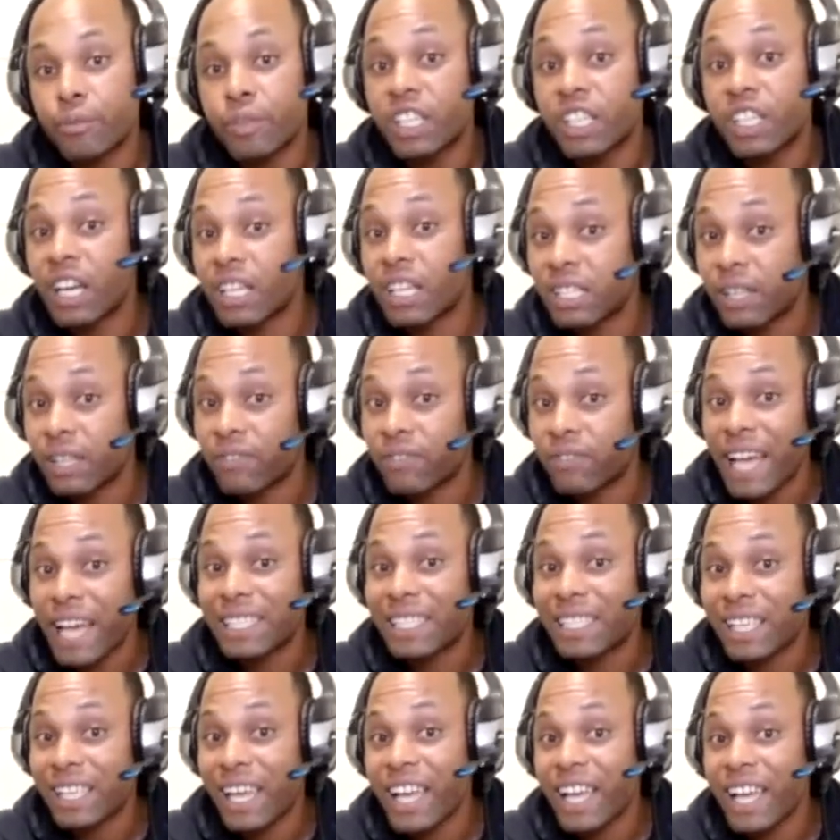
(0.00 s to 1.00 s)
Because if
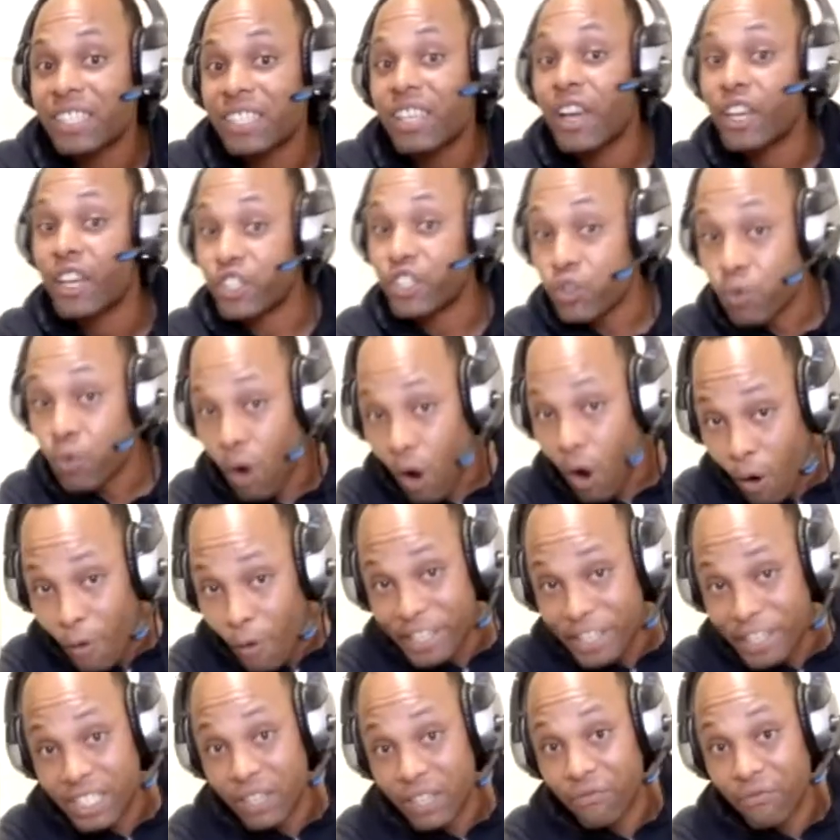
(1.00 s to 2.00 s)
that's the case, you
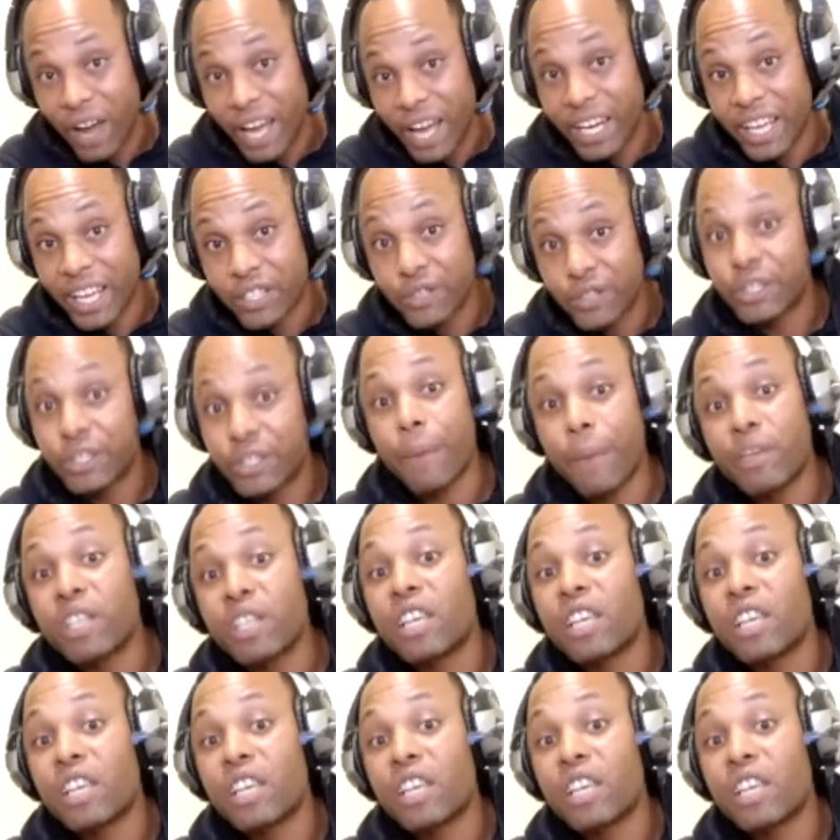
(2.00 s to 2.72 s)
always in financial debt,